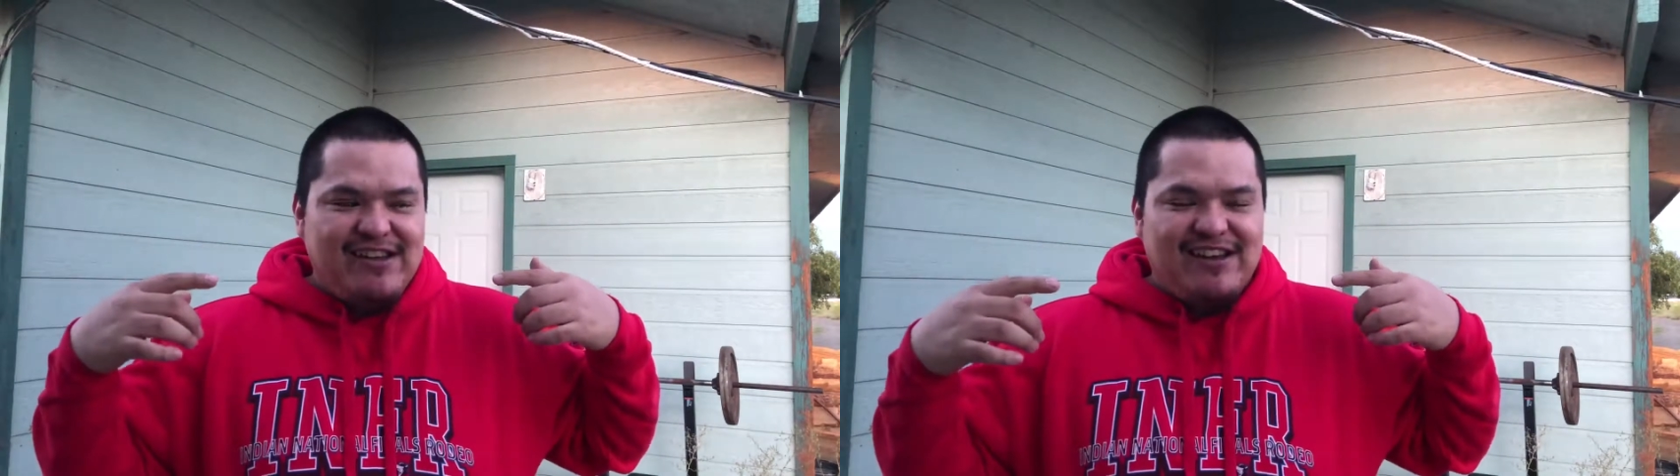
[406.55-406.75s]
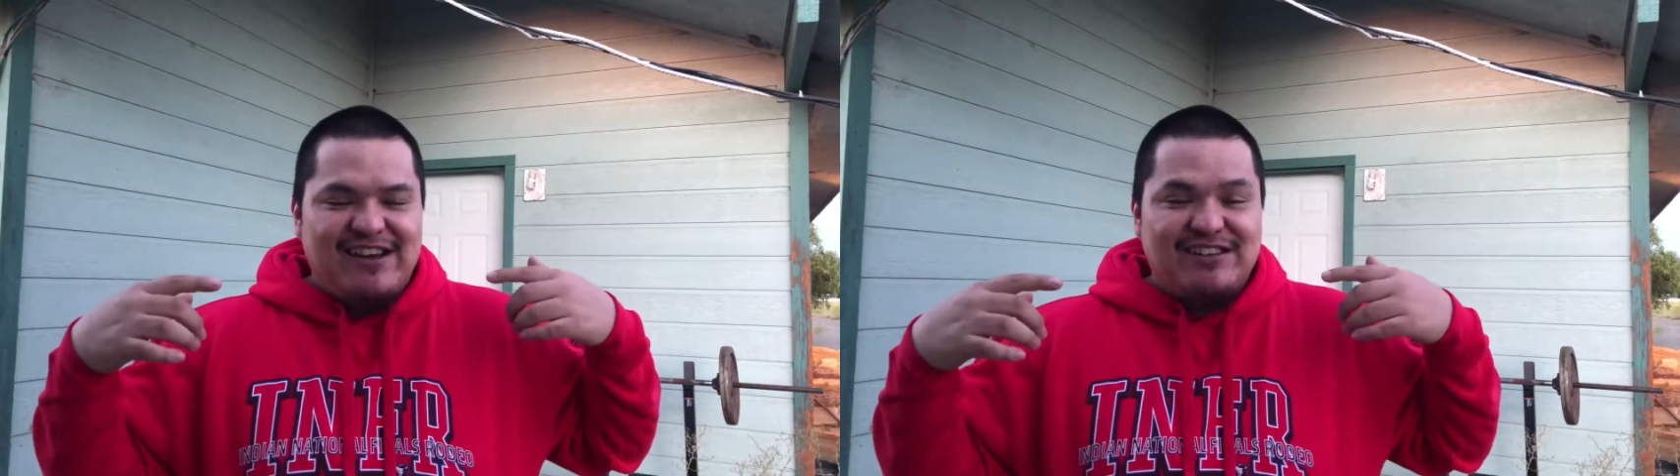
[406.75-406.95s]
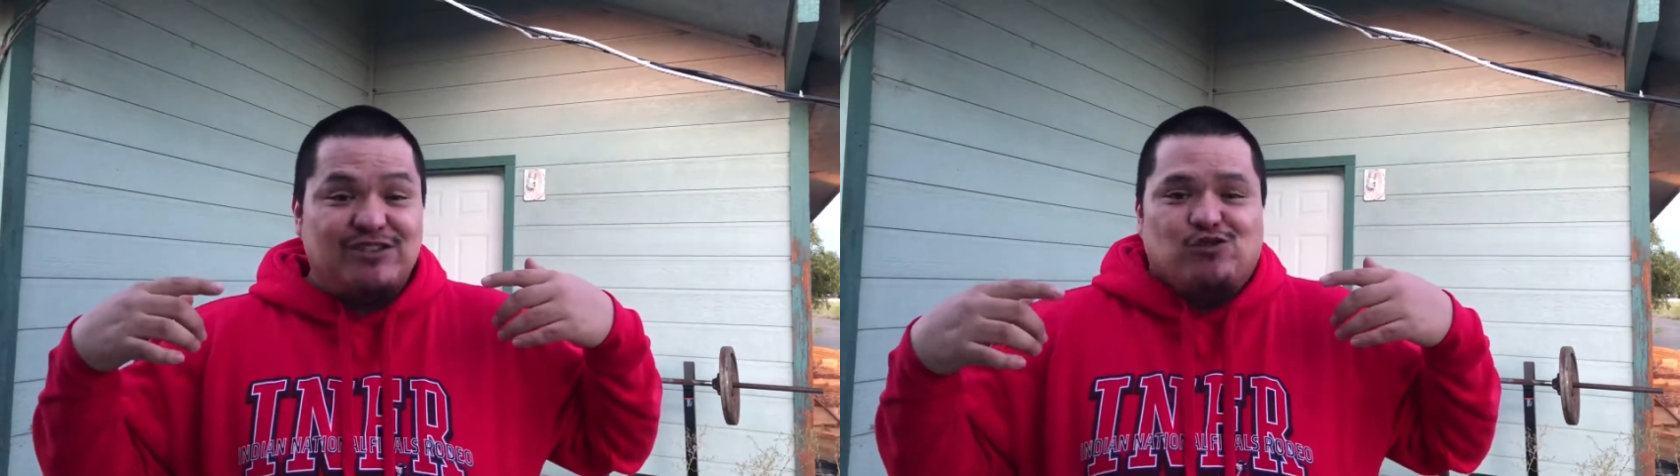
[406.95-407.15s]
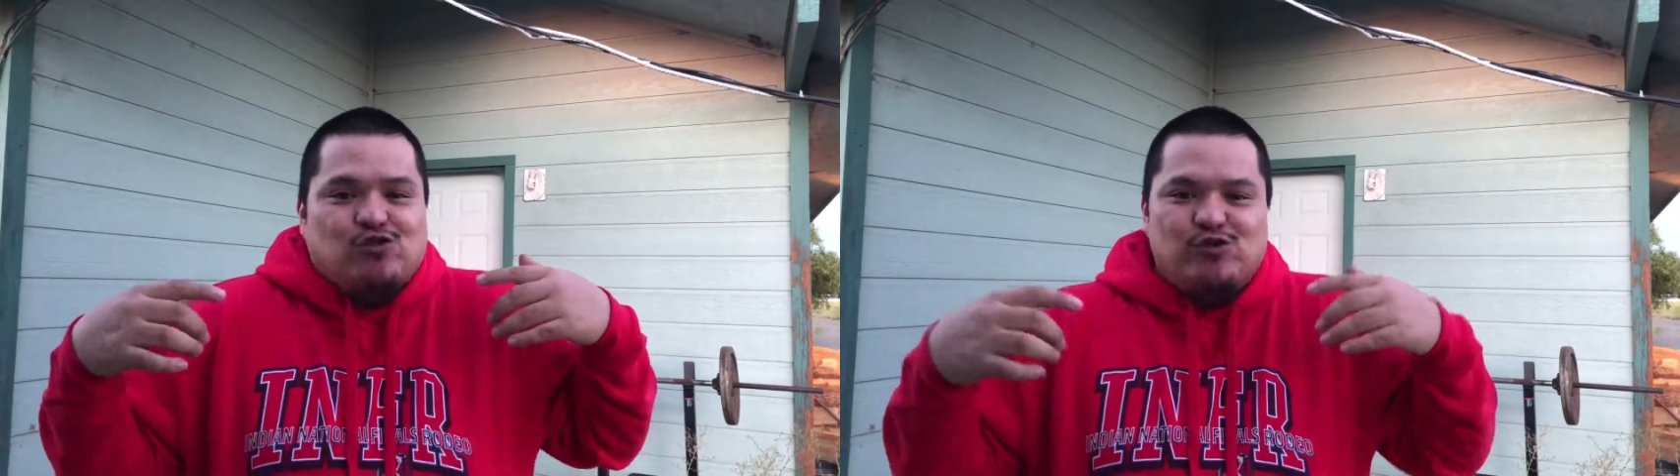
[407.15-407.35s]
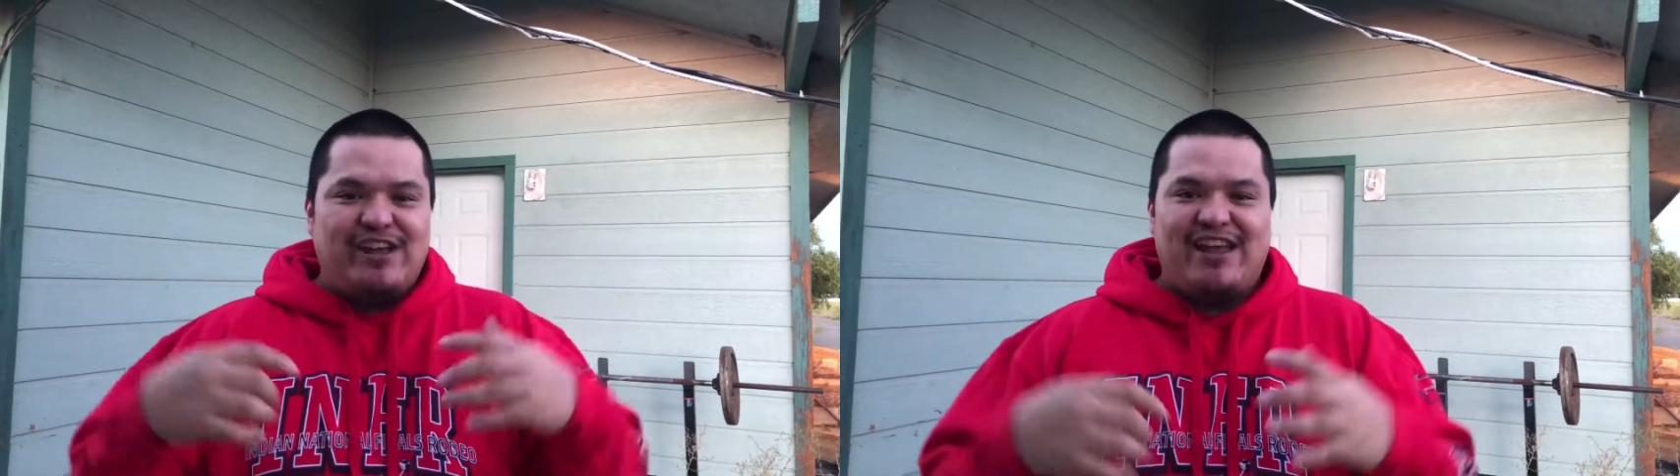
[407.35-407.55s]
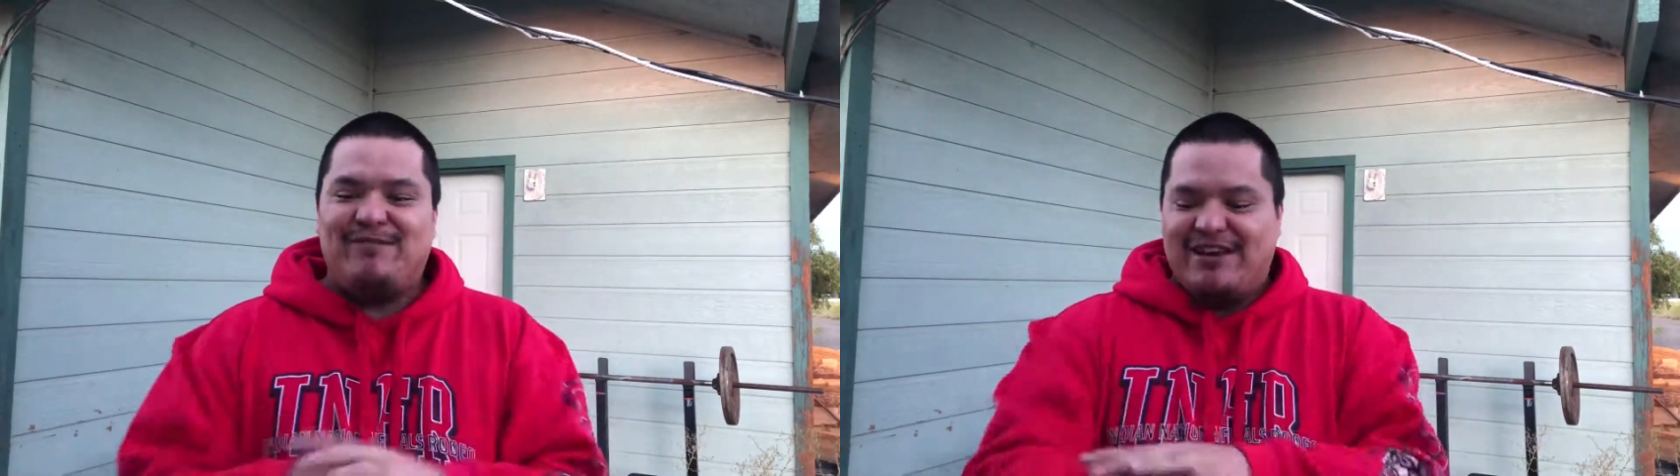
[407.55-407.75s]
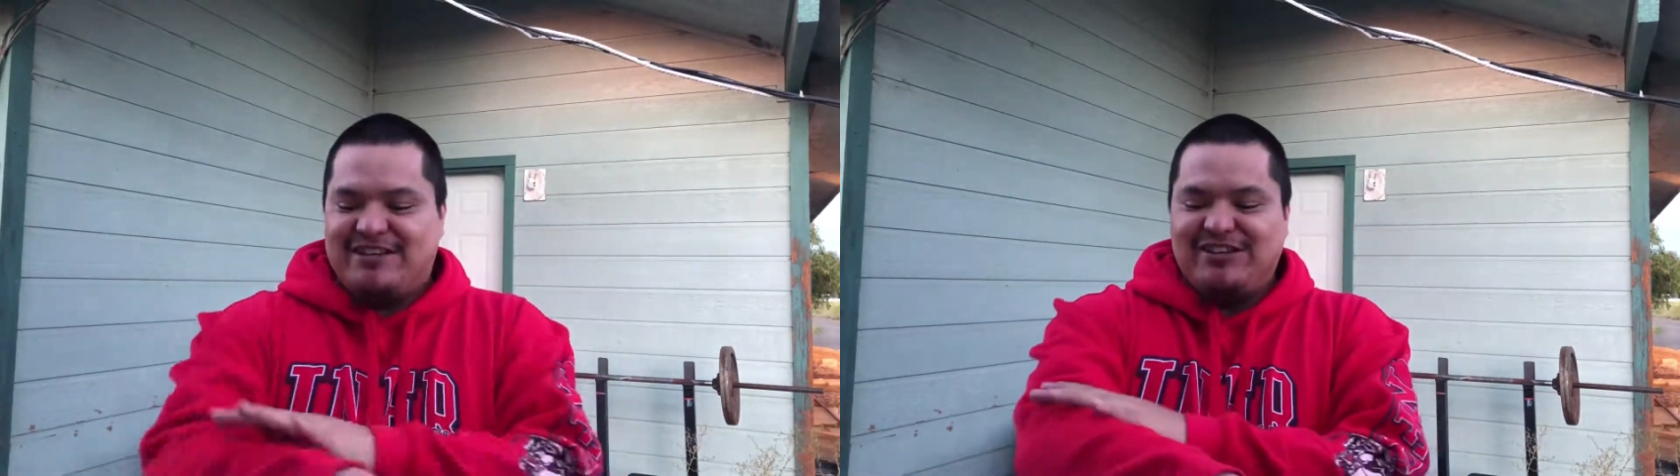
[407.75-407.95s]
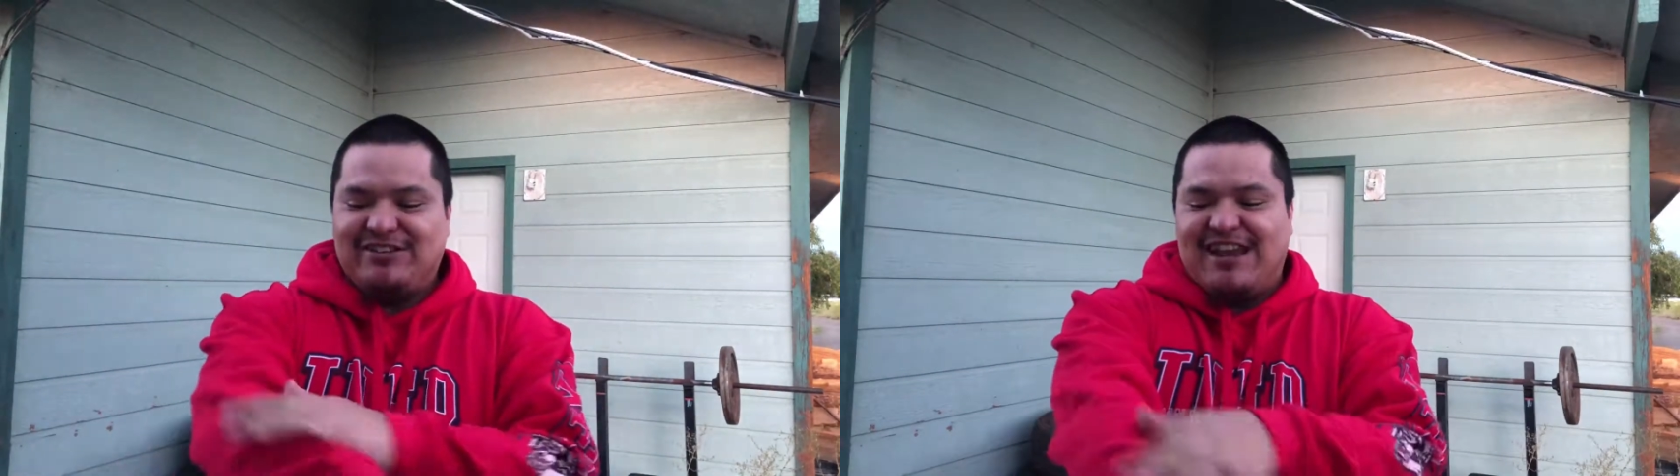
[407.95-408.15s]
and i was like ooh it gave me the chill